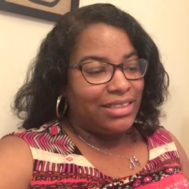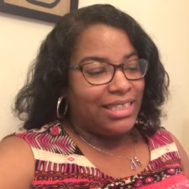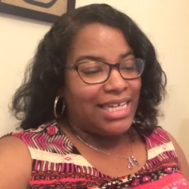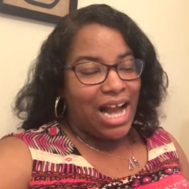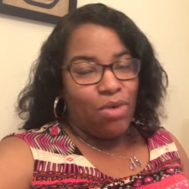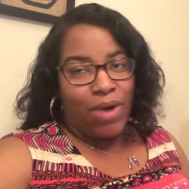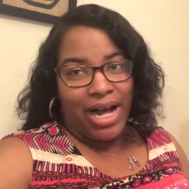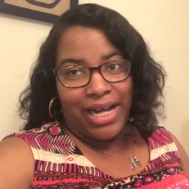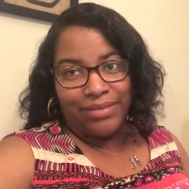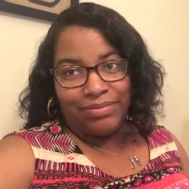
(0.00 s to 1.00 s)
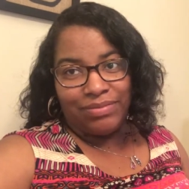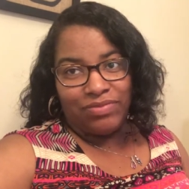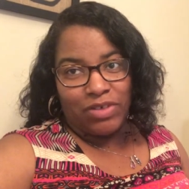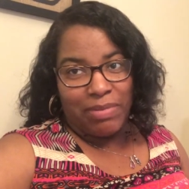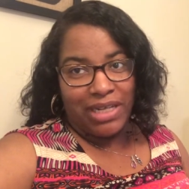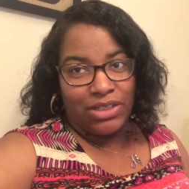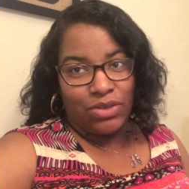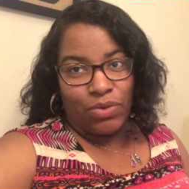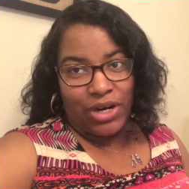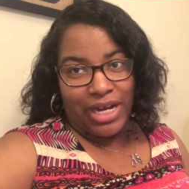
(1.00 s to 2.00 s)
DIY for my little
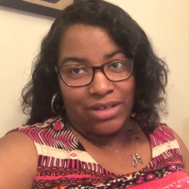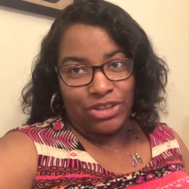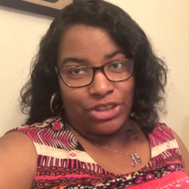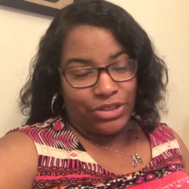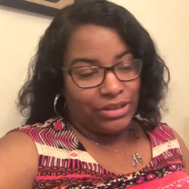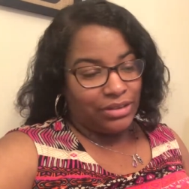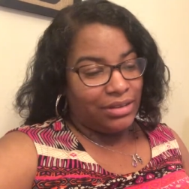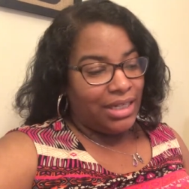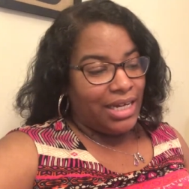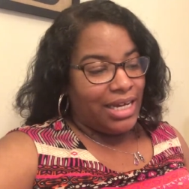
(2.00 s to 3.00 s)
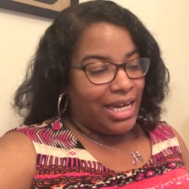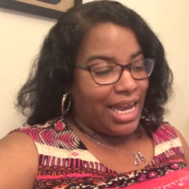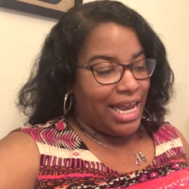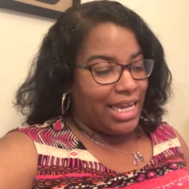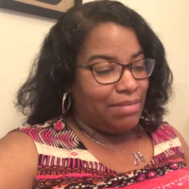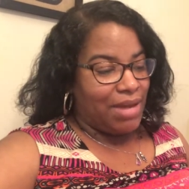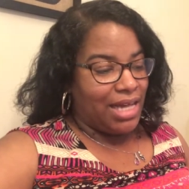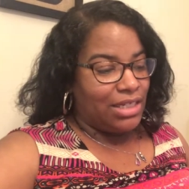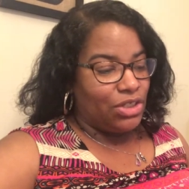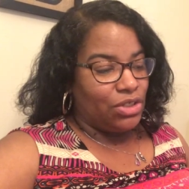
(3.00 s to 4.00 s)
workout journal and my
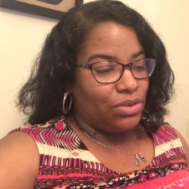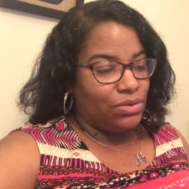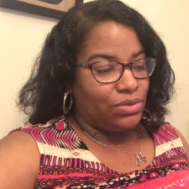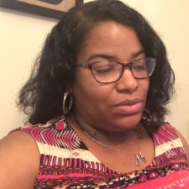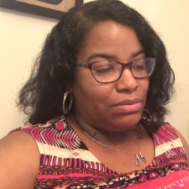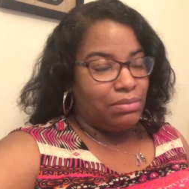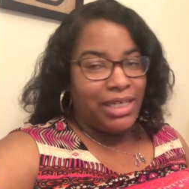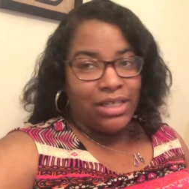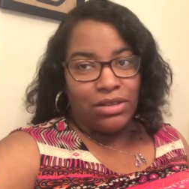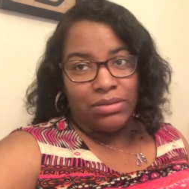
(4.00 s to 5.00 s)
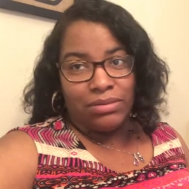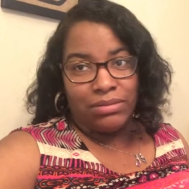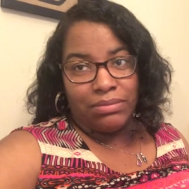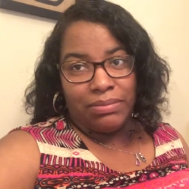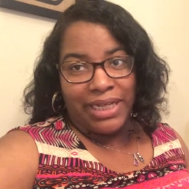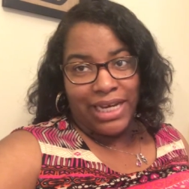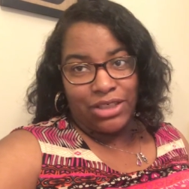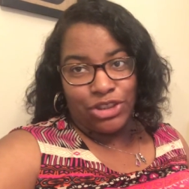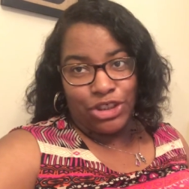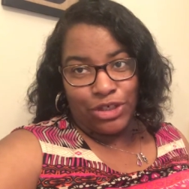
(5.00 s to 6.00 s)
little meal
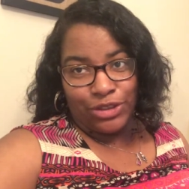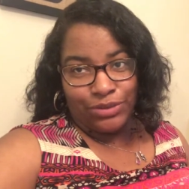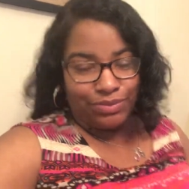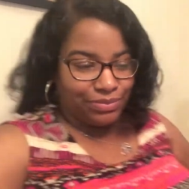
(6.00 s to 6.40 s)
planner journal.